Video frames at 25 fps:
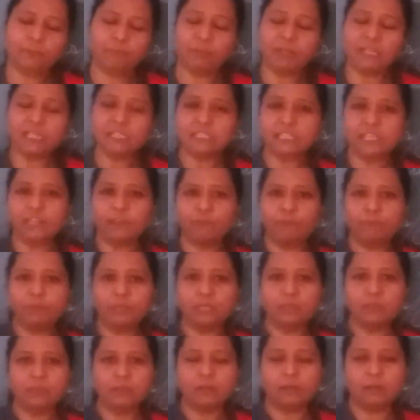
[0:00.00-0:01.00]
Please give
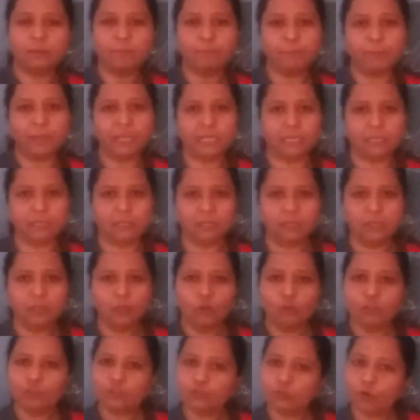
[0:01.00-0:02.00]
me a pen.
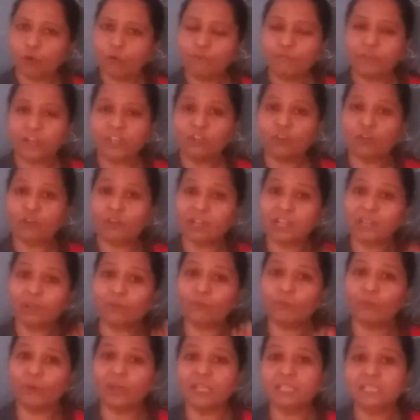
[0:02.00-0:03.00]
So when you are
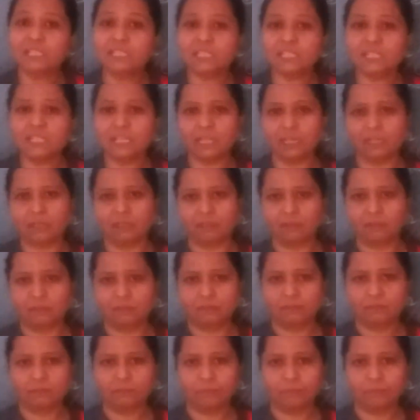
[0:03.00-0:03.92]
requesting